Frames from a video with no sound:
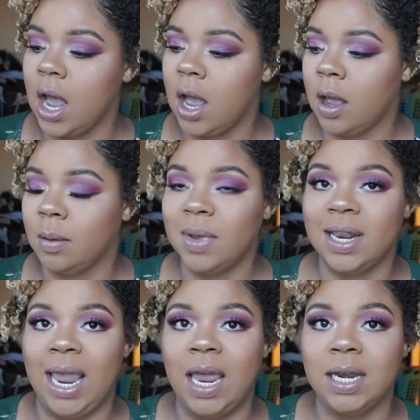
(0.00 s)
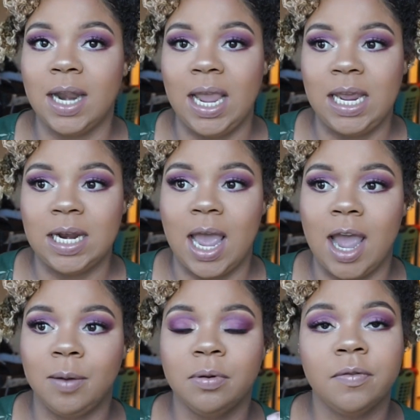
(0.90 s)
And at night,
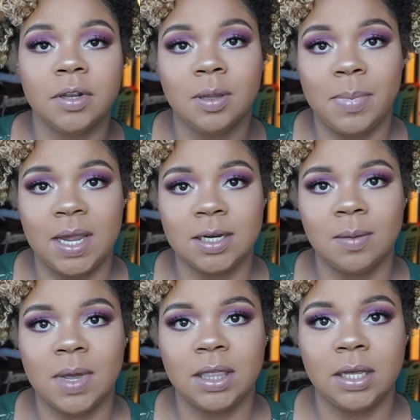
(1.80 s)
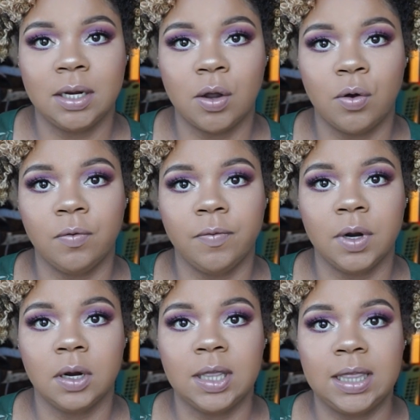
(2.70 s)
I prefer the banding method
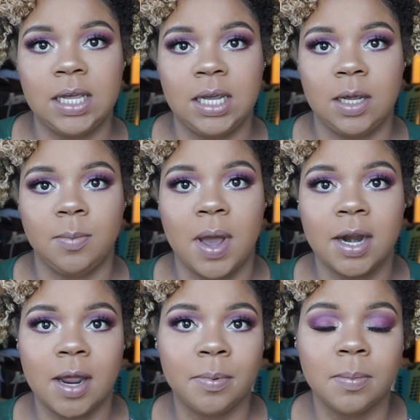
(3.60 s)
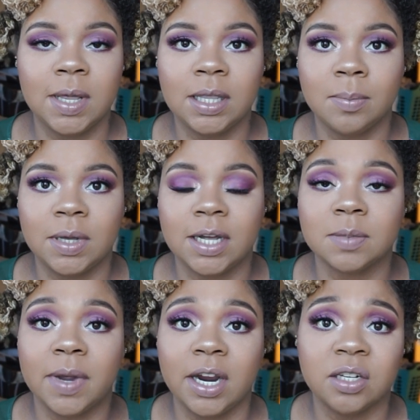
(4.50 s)
over the pineapple method because
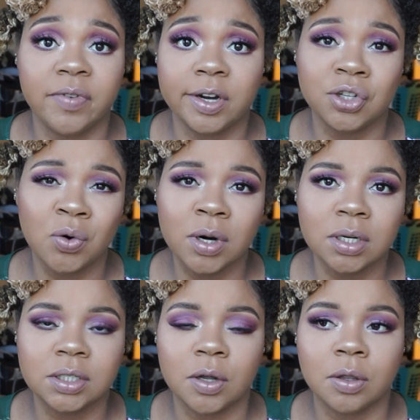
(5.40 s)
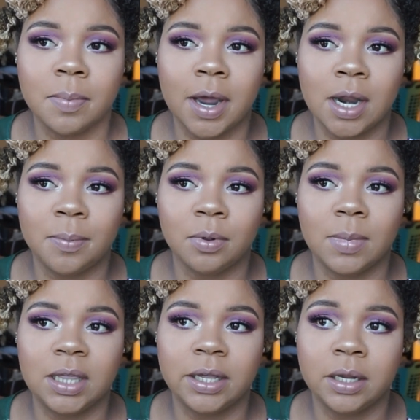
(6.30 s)
my hair is very short. So the pineapple
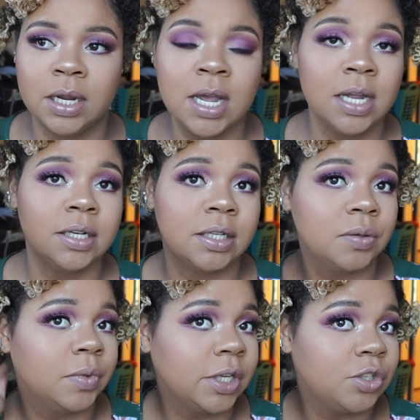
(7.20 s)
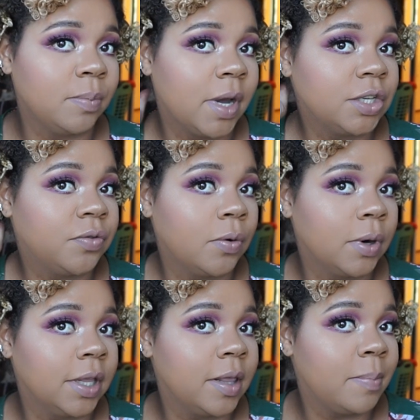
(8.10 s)
method doesn't really do much
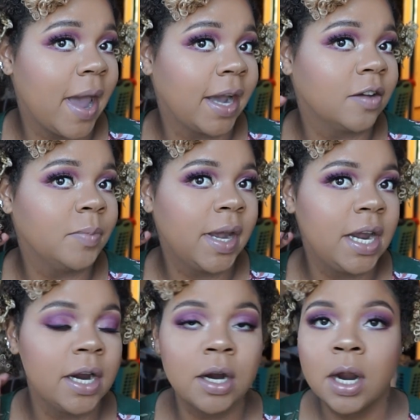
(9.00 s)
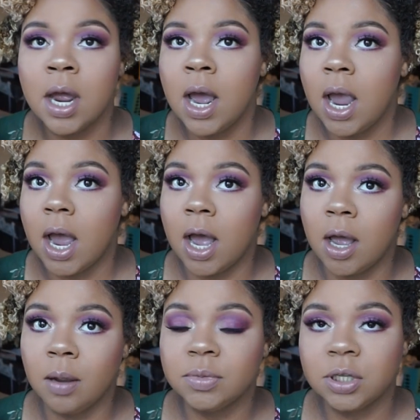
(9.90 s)
for the back of my hair.
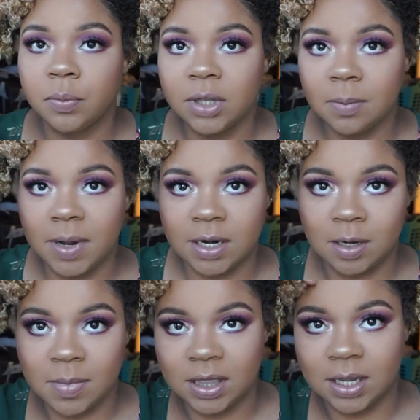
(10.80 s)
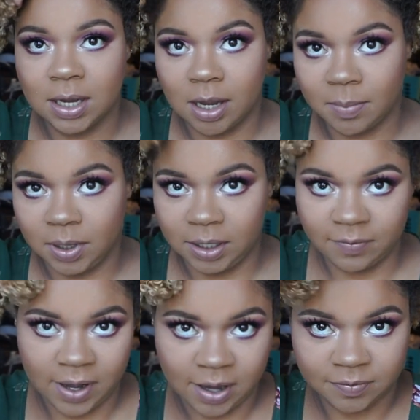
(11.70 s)
So with the banding method, I believe
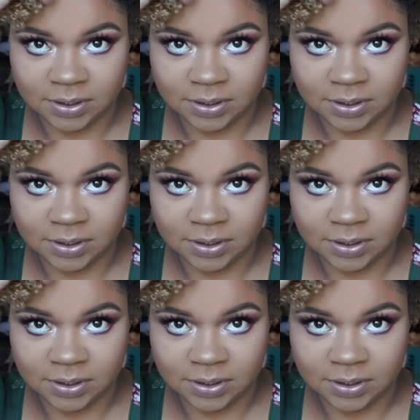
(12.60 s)
I have